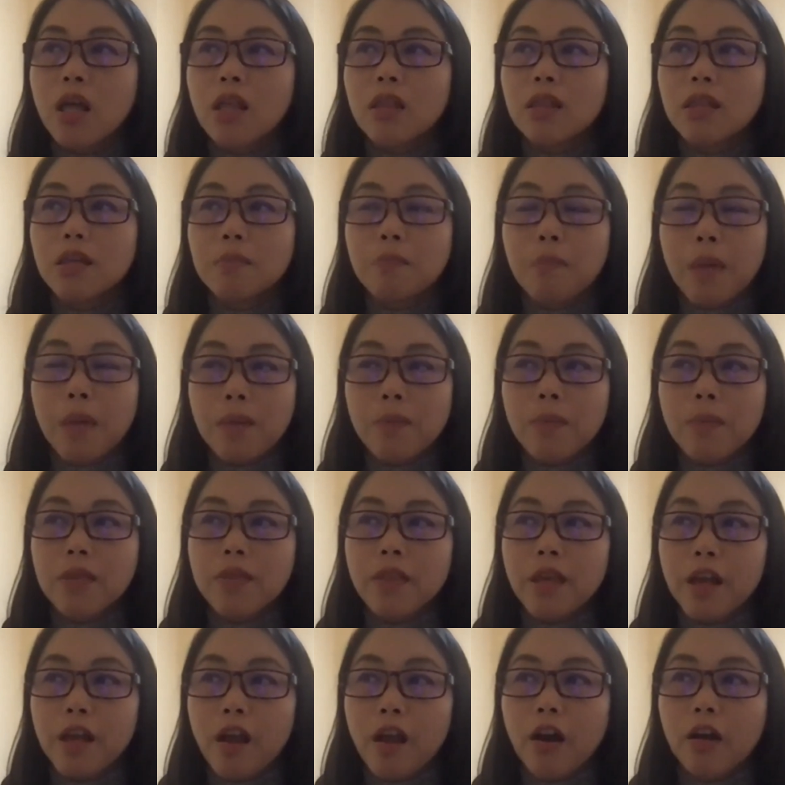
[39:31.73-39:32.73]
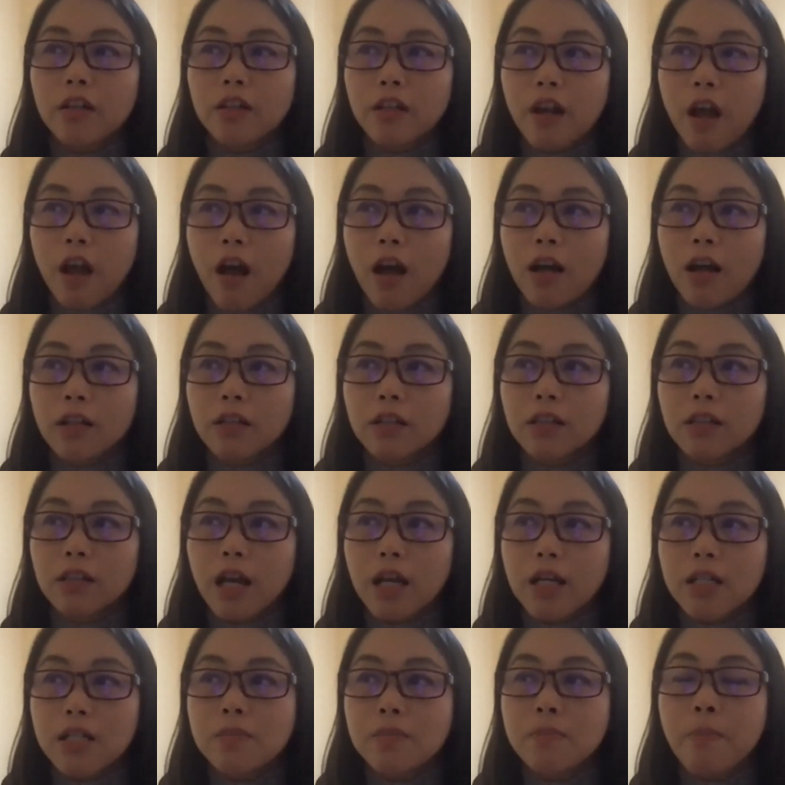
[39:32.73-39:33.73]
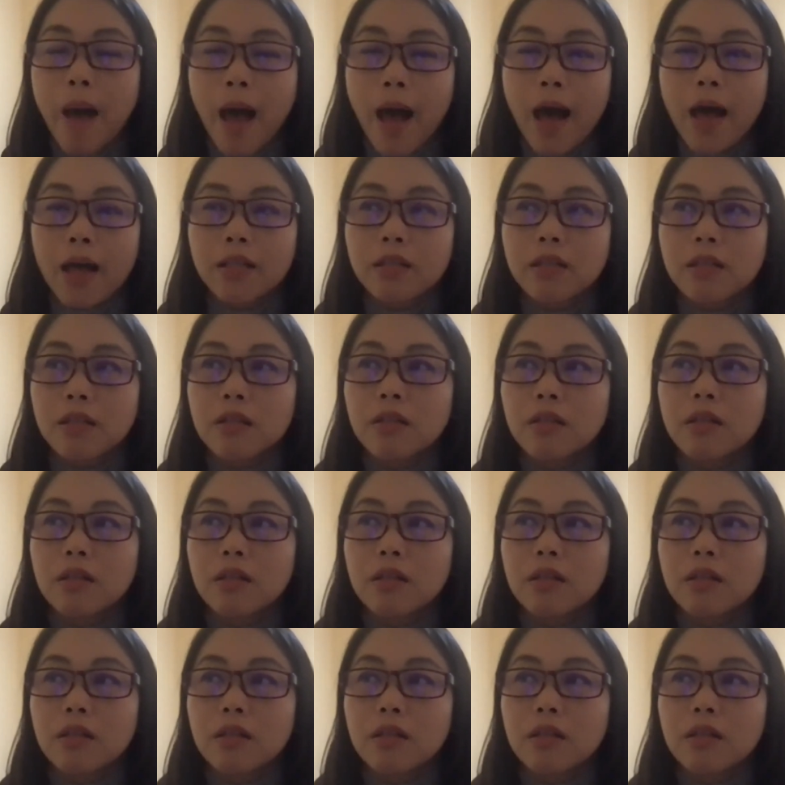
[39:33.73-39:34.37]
then maybe they are not as bad